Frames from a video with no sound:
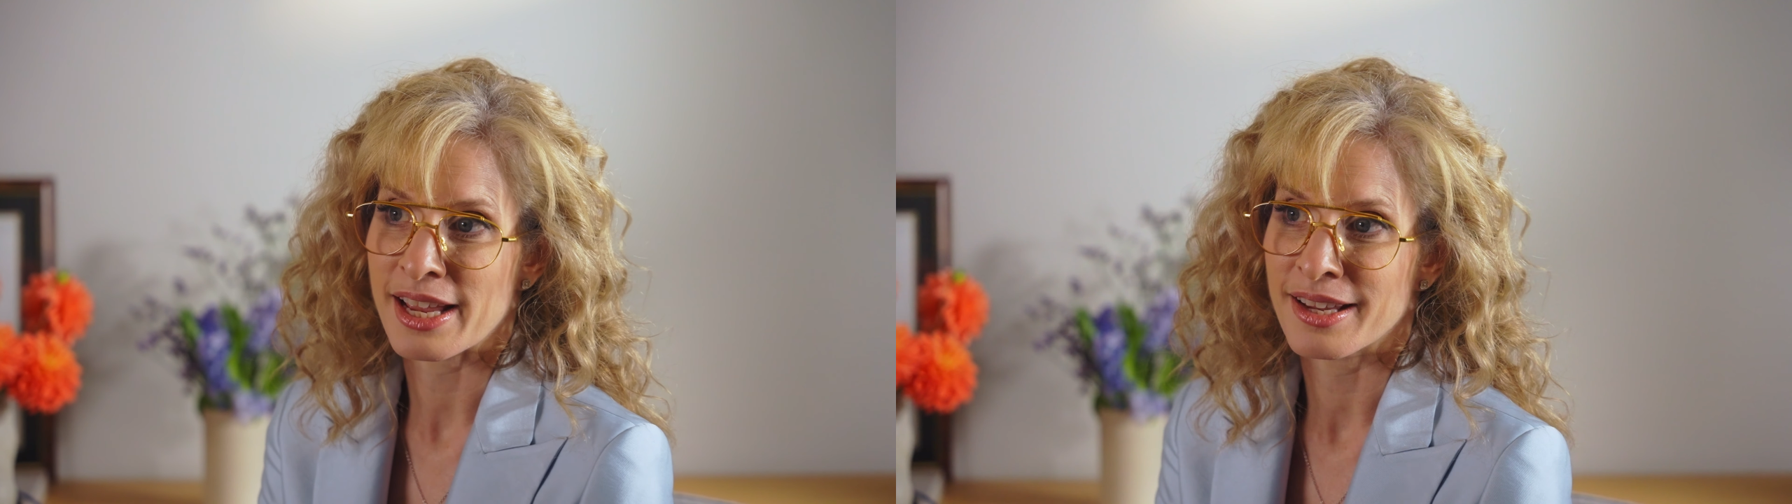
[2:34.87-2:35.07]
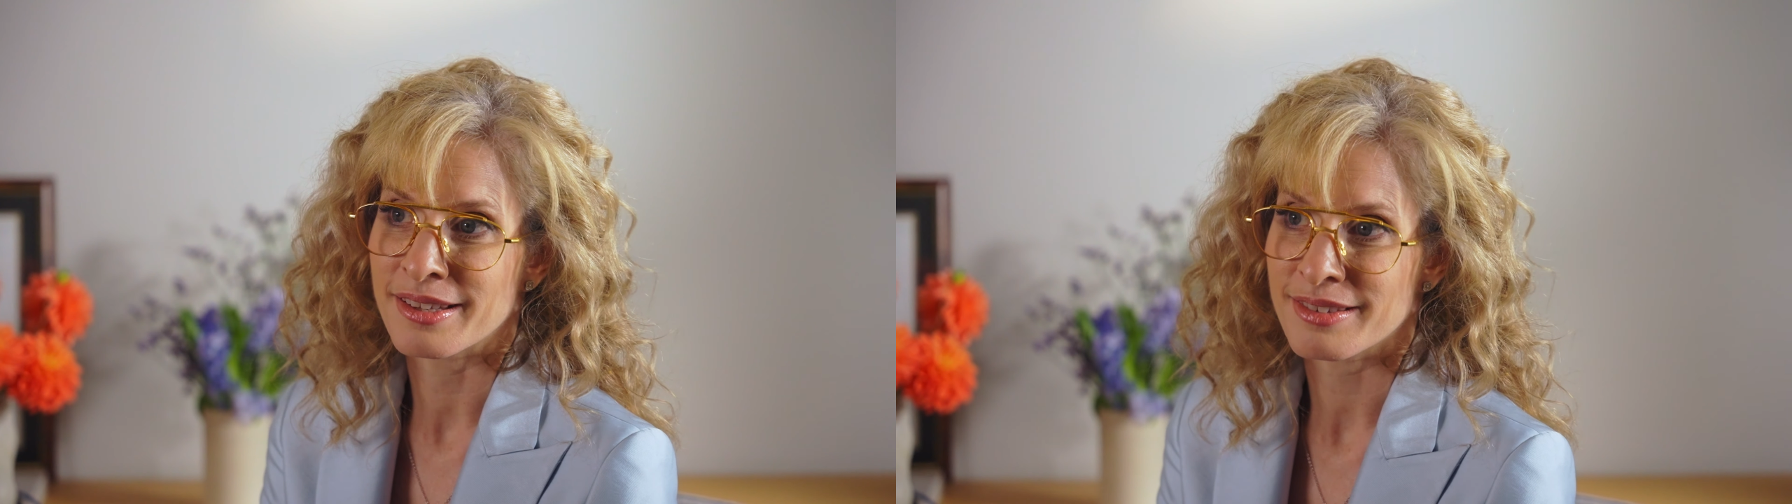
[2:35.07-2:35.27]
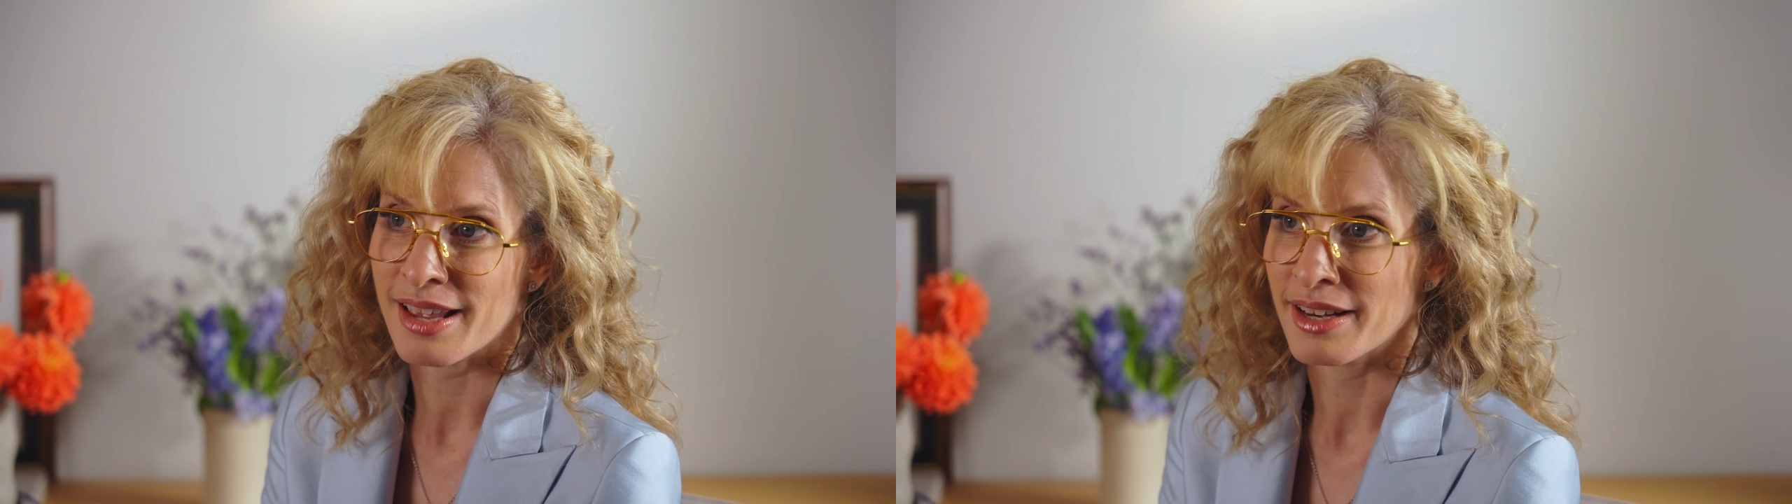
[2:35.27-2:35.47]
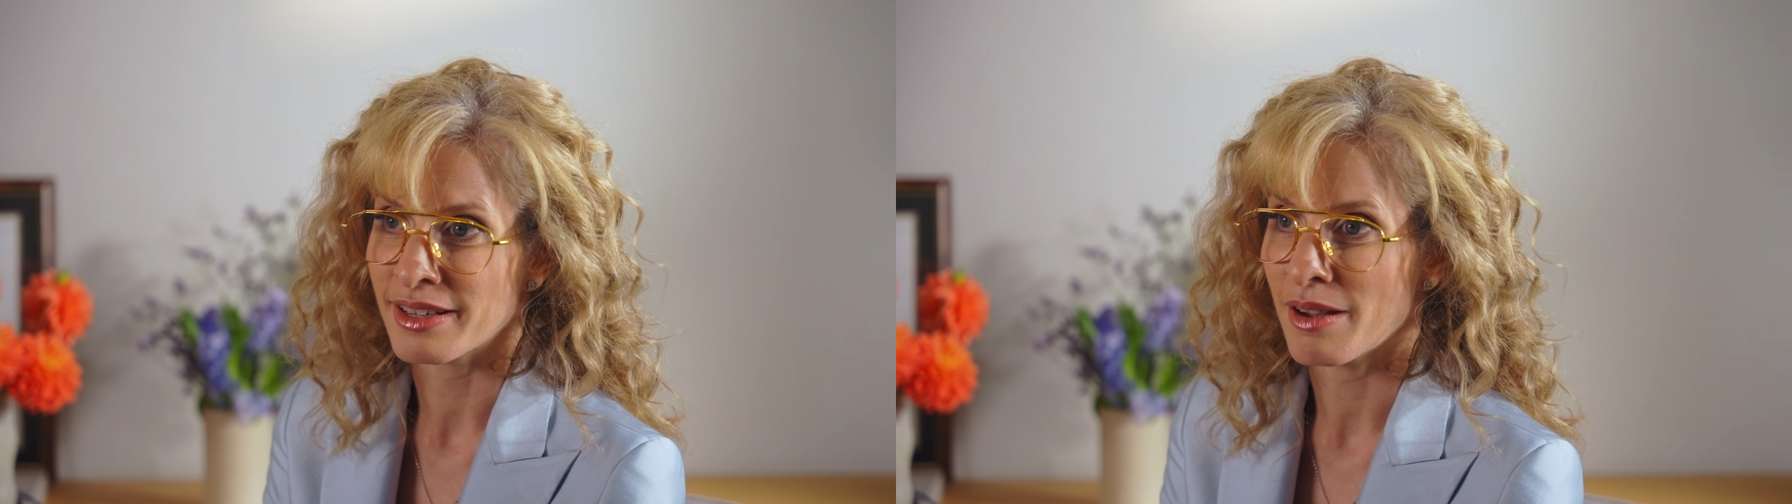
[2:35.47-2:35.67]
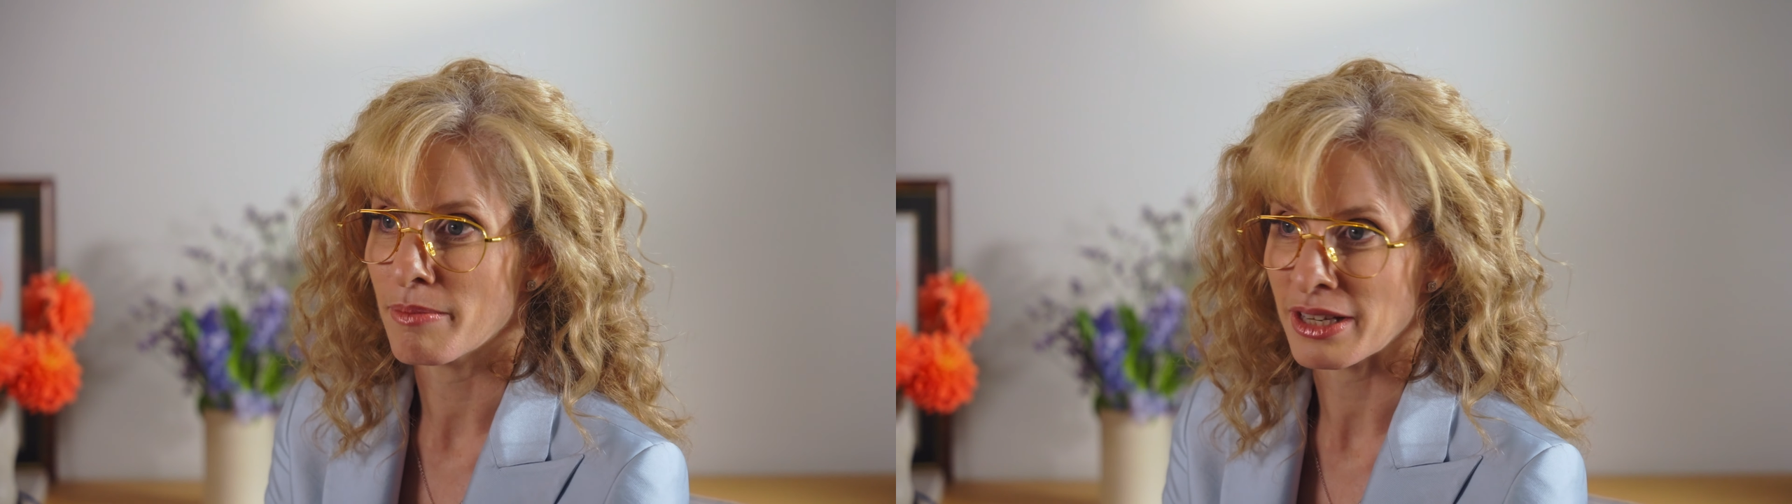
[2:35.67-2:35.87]
eggs
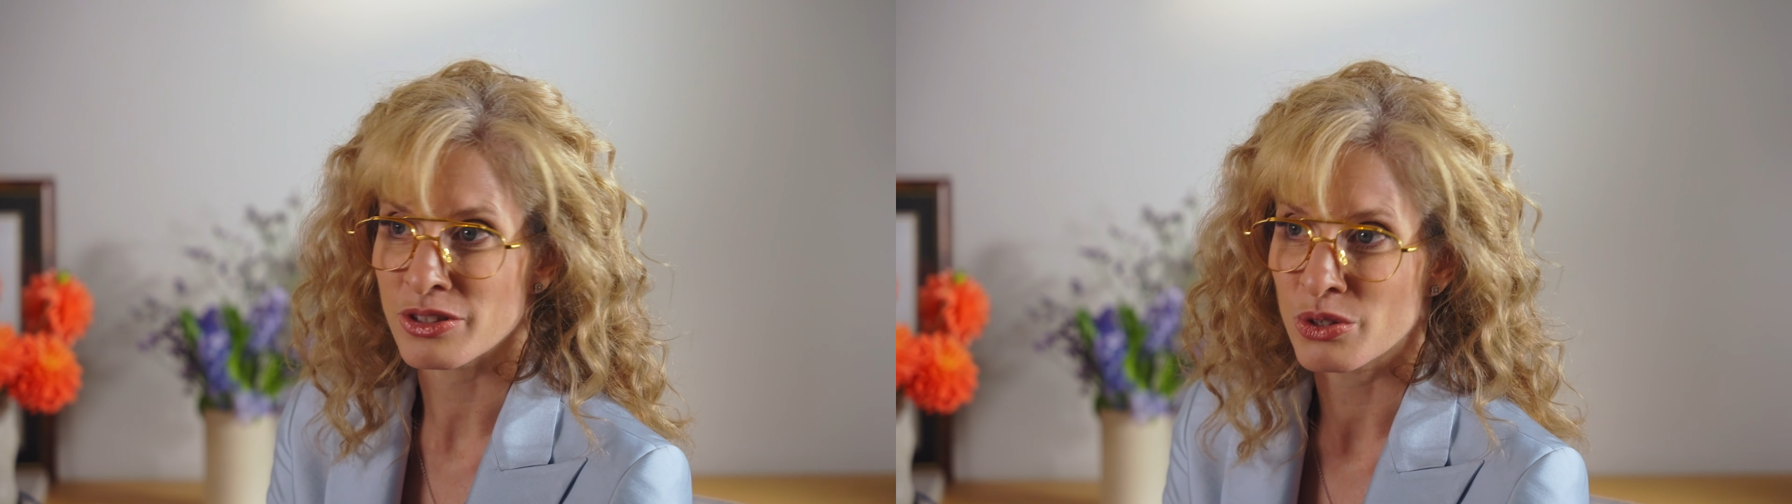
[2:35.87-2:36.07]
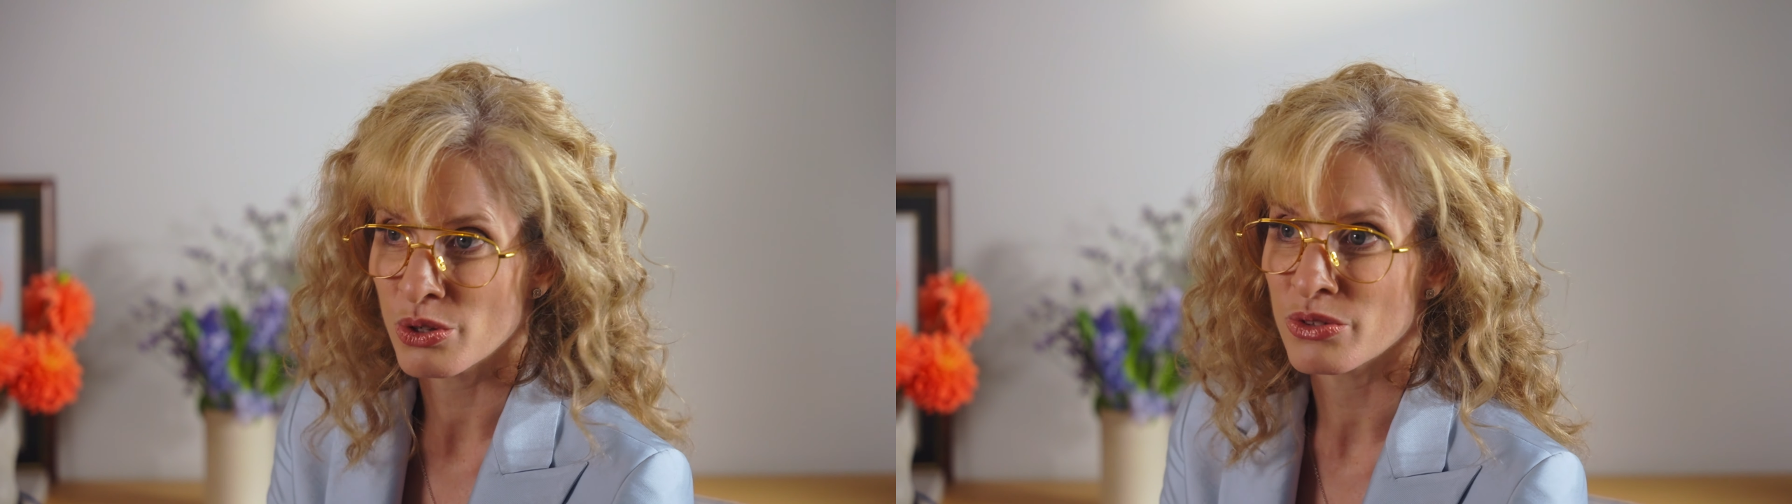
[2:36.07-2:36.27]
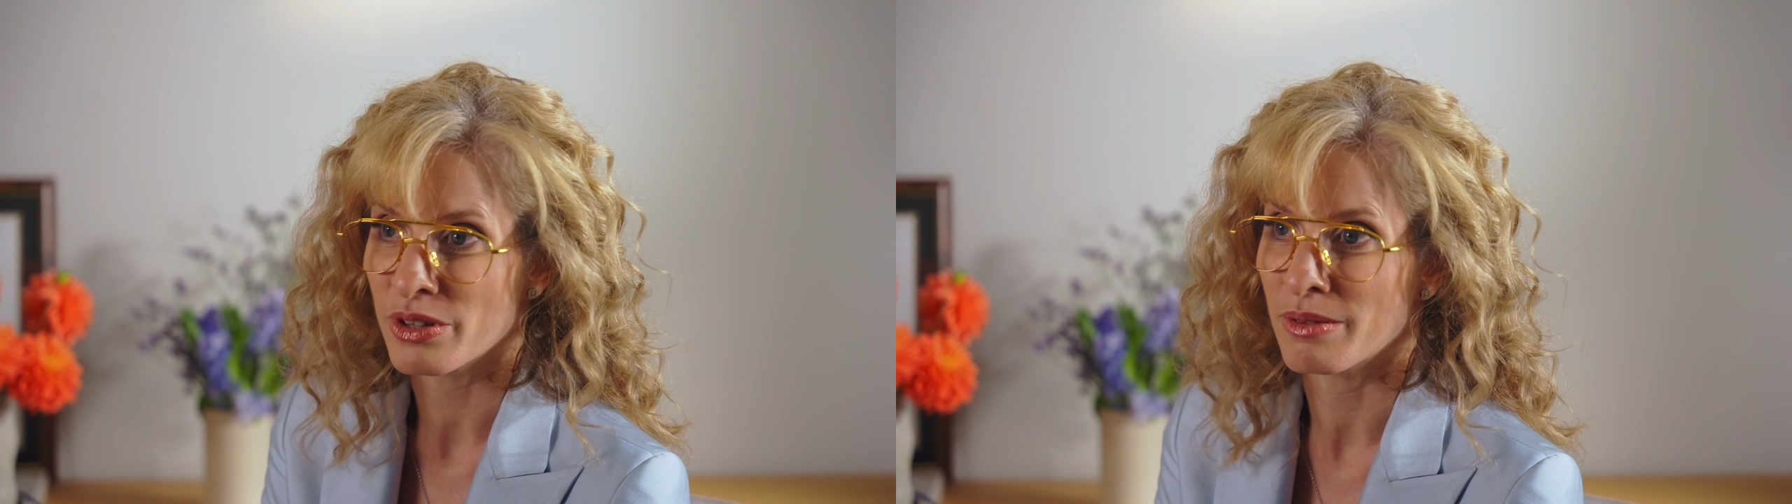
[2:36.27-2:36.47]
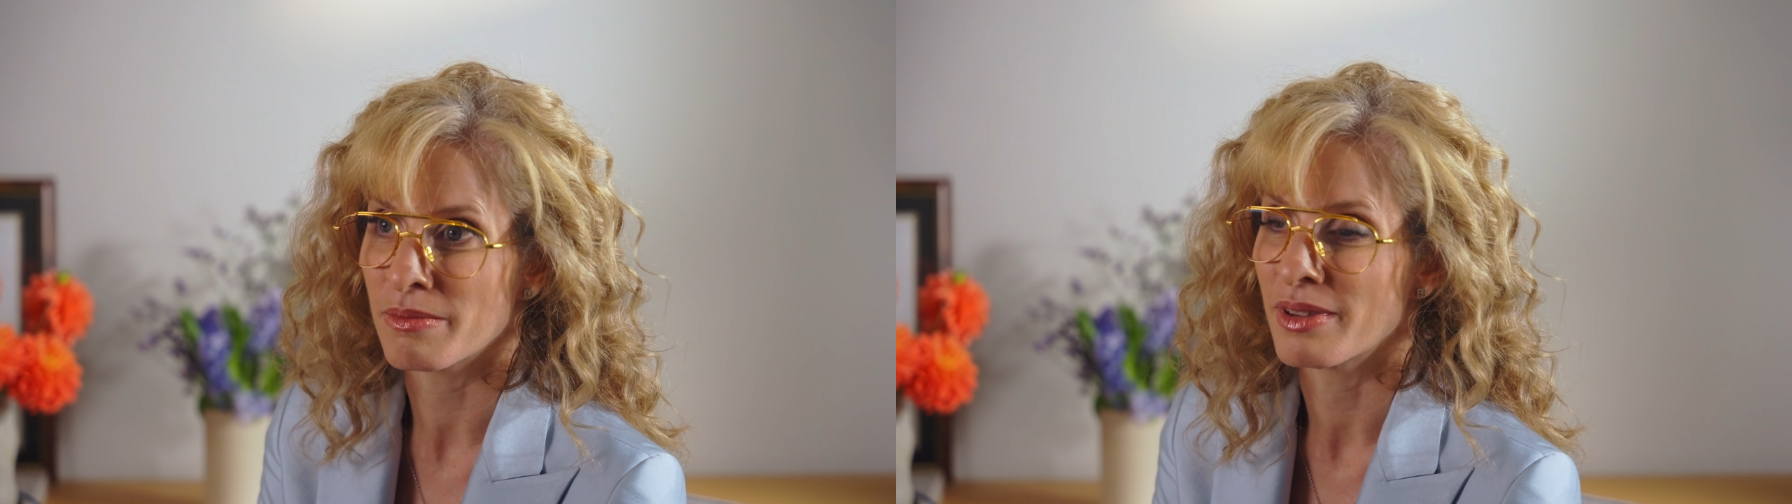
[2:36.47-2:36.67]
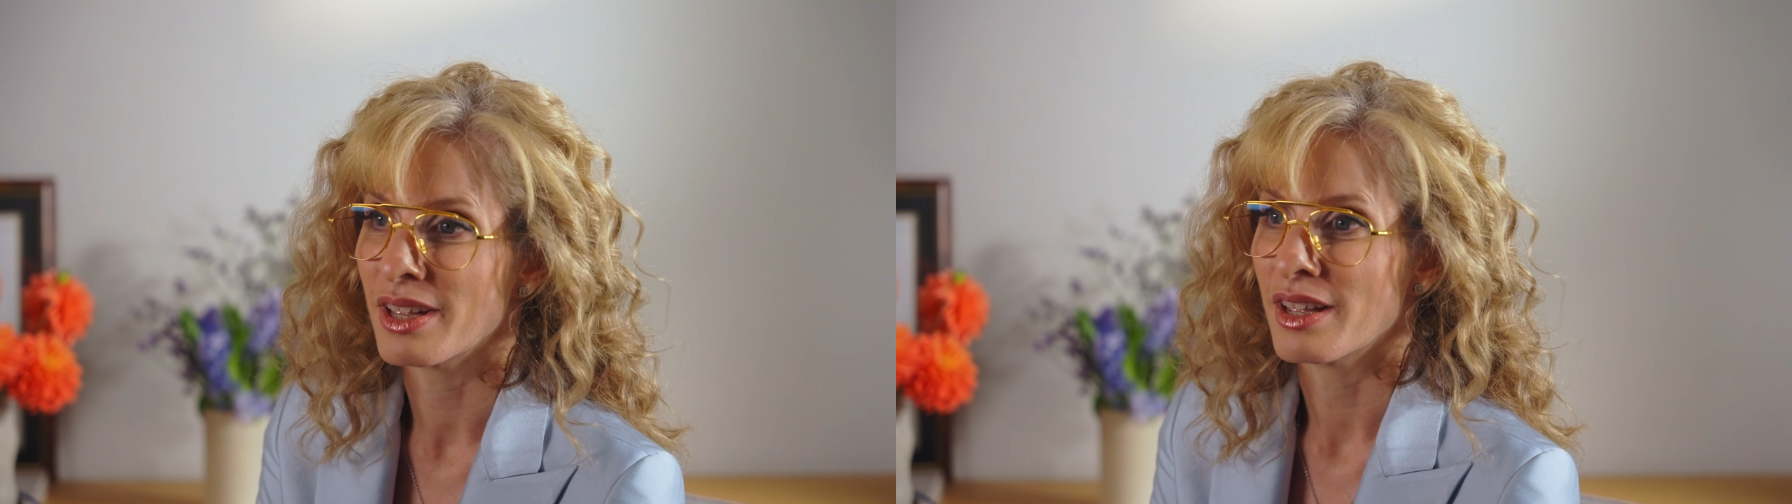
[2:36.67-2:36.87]
and come back to use
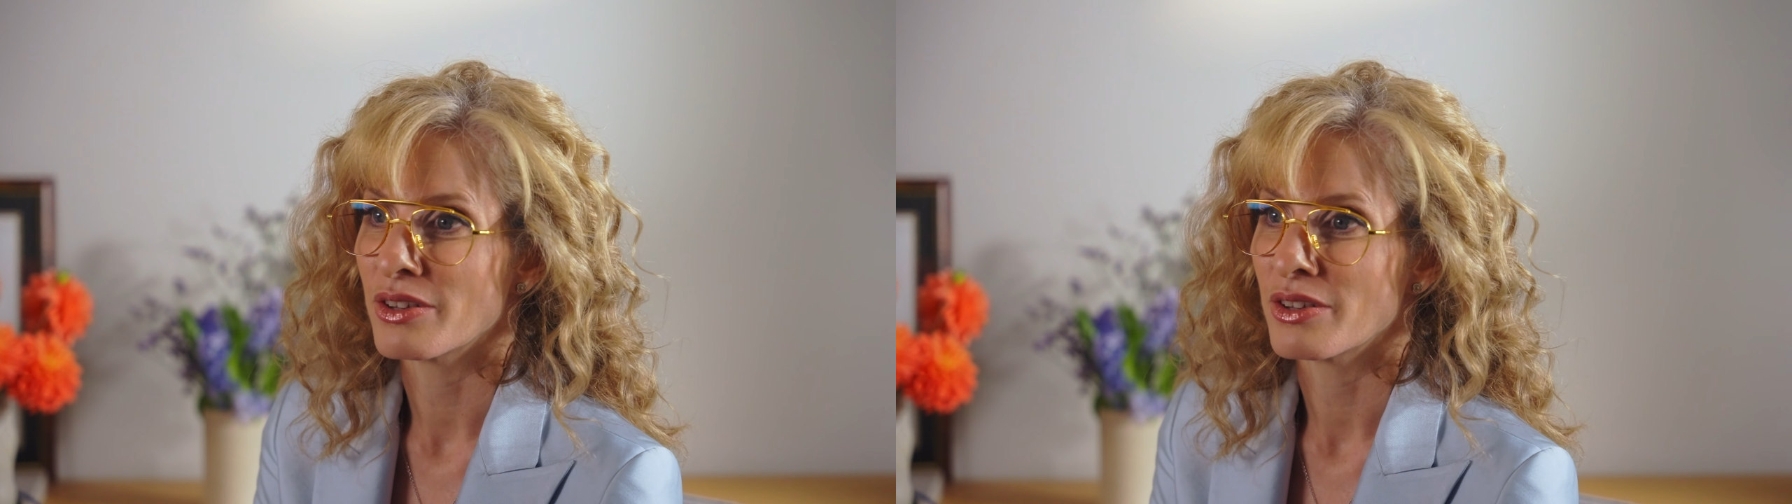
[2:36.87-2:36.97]
them